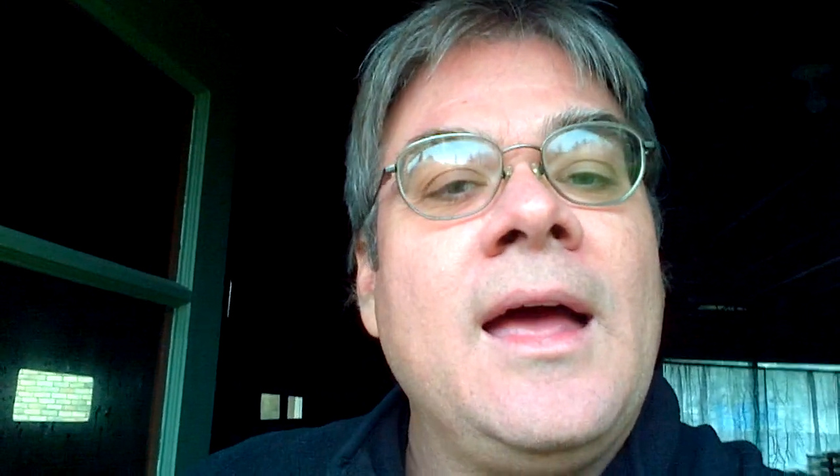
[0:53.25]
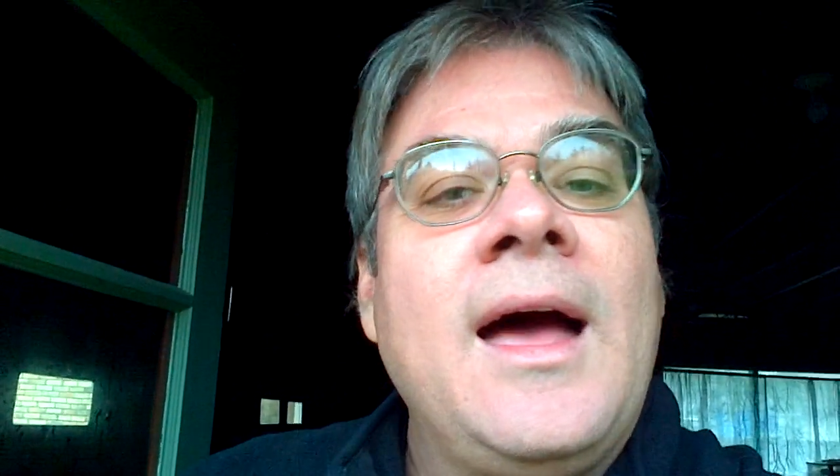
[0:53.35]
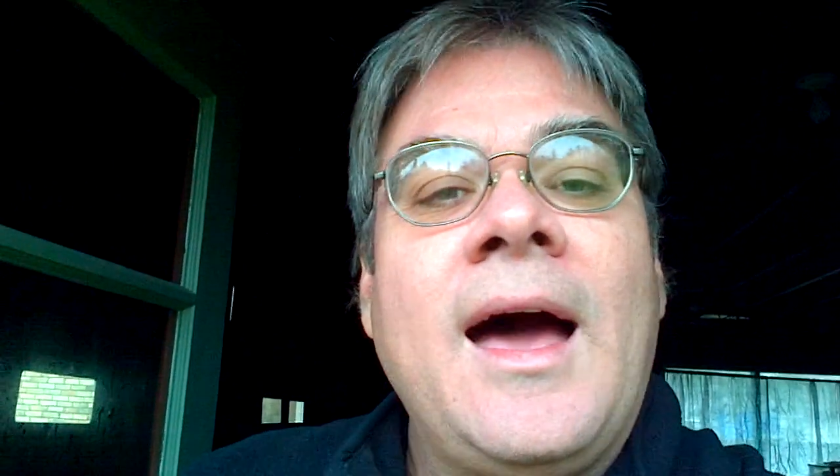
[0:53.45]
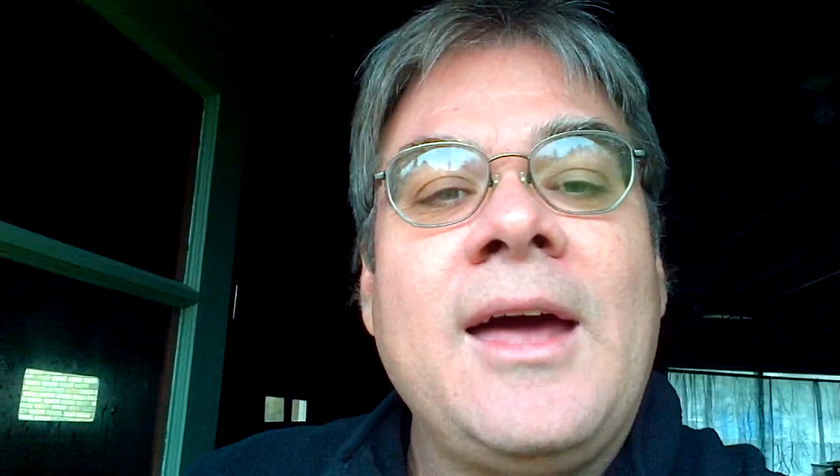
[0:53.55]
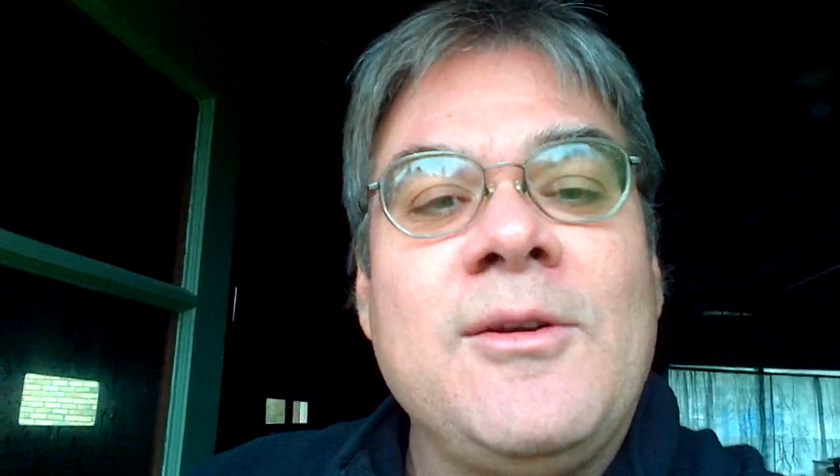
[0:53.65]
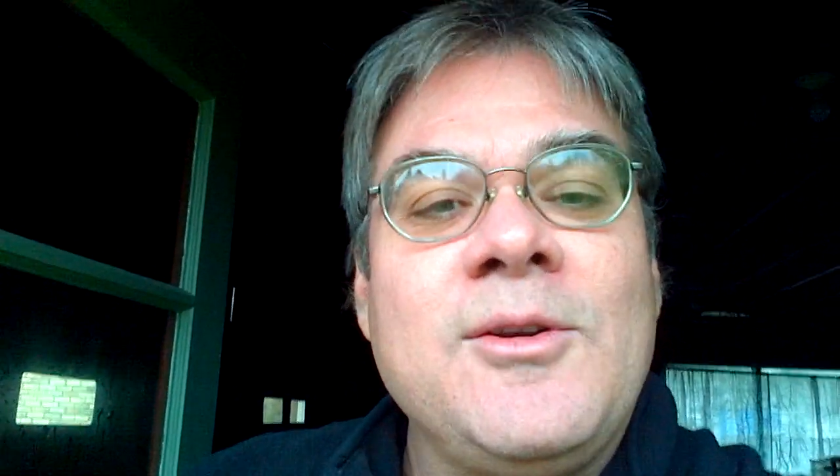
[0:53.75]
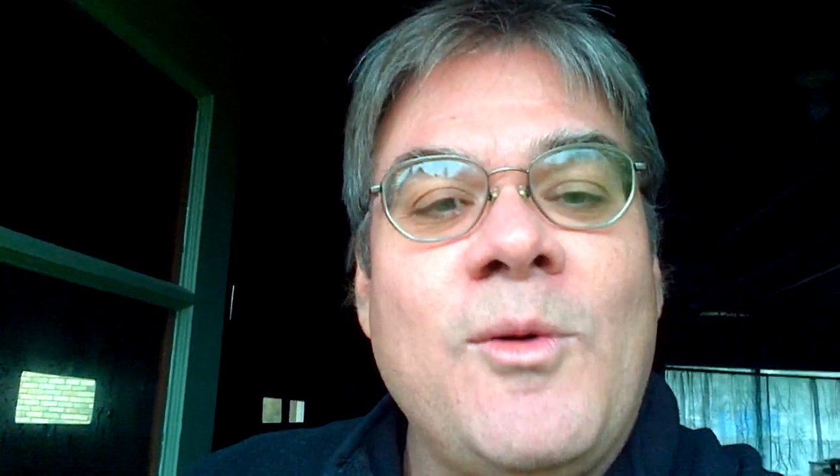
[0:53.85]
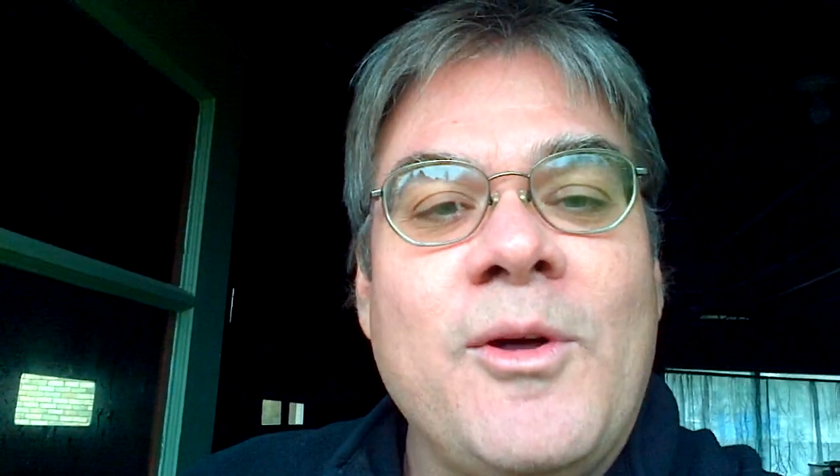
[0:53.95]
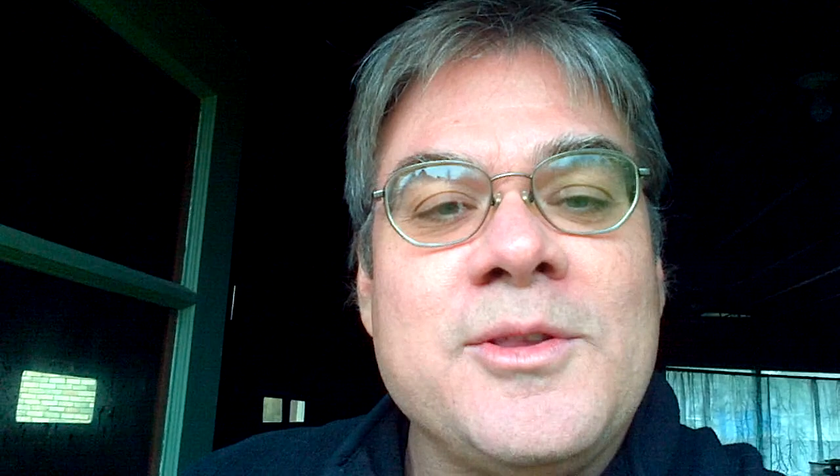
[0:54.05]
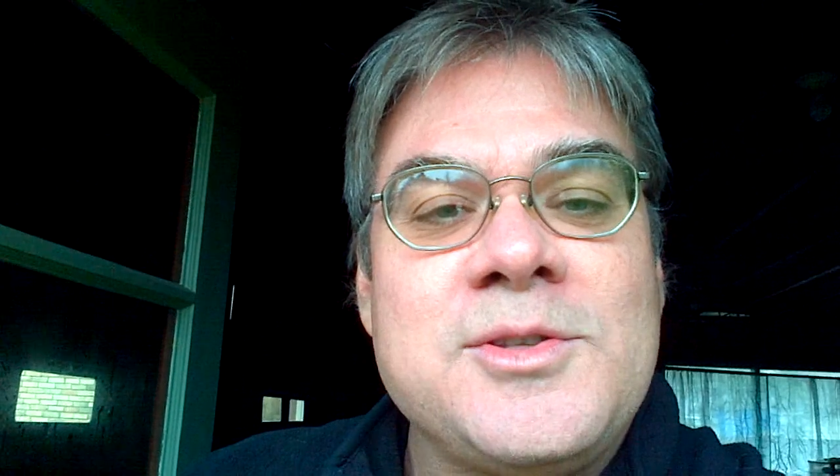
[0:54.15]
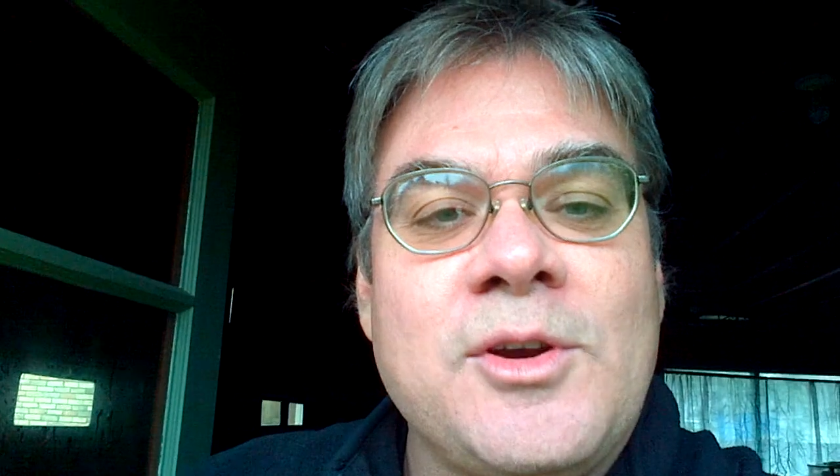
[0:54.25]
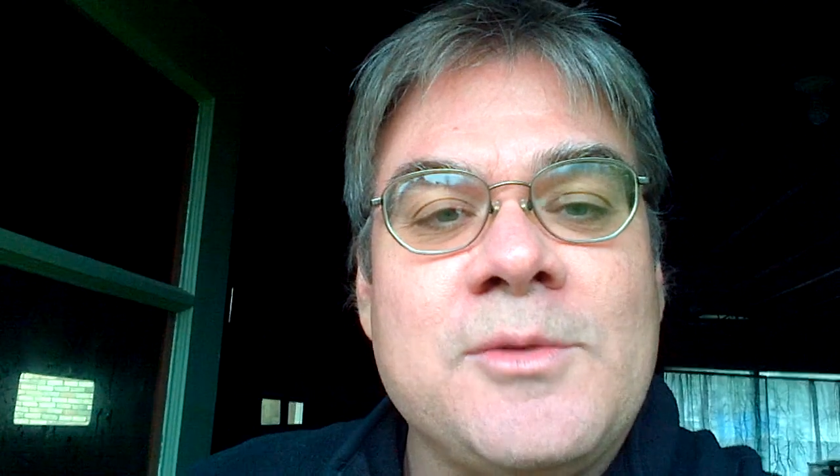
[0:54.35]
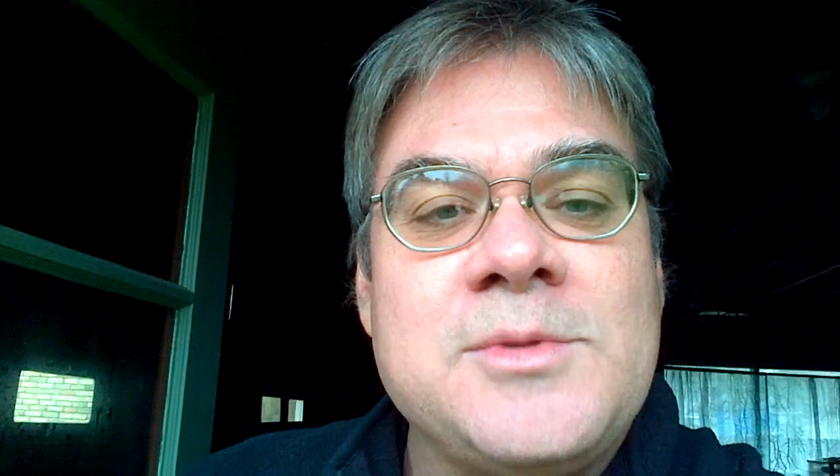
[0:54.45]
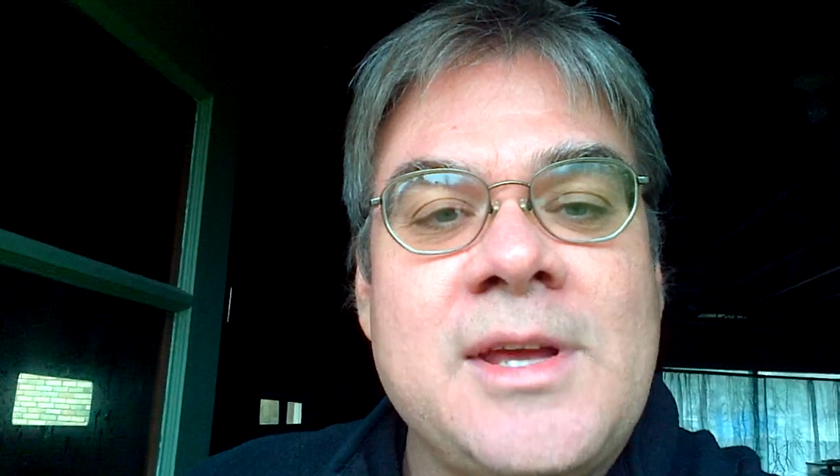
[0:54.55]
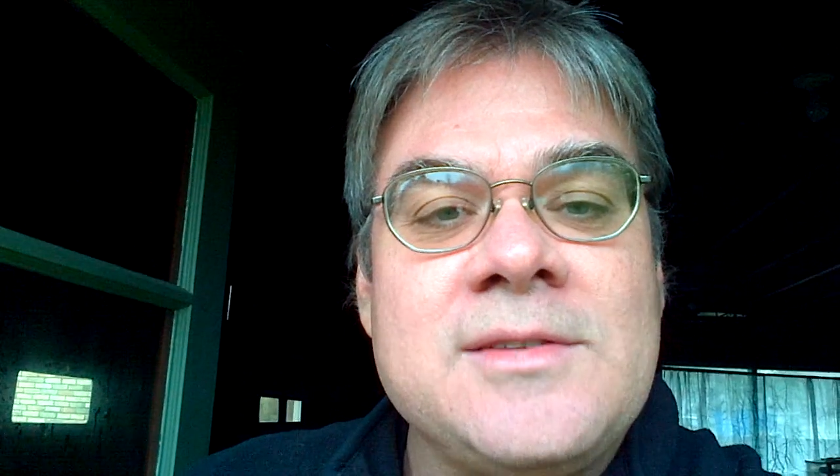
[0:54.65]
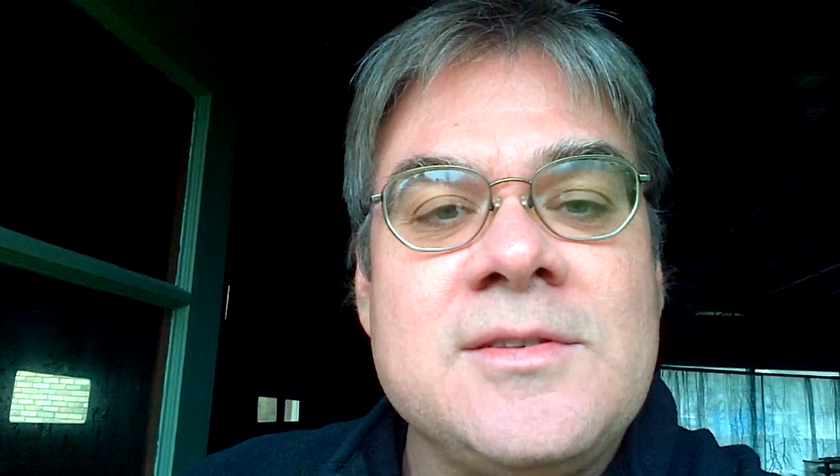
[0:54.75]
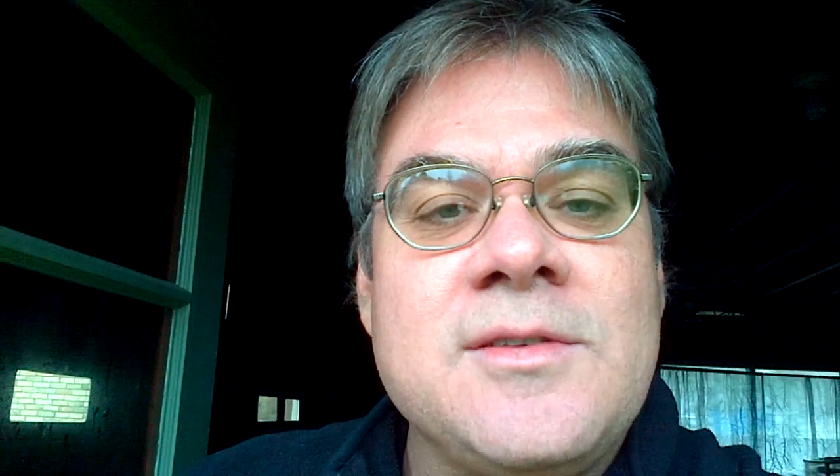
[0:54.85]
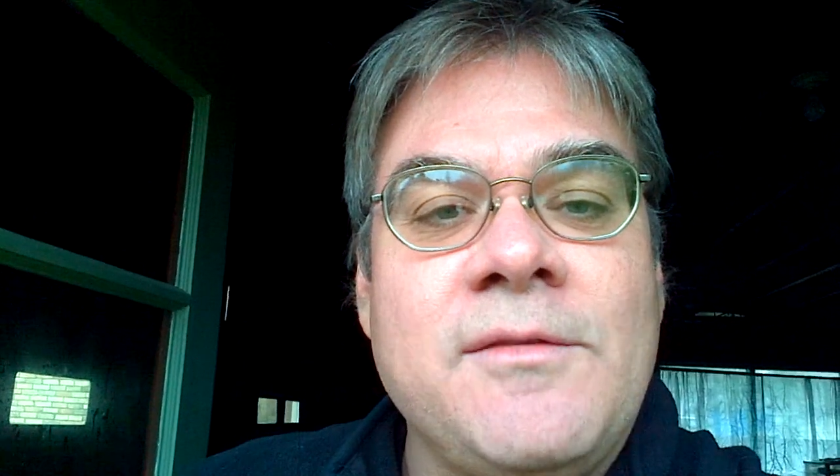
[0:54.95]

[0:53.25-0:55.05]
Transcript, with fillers: I don't know all the circumstances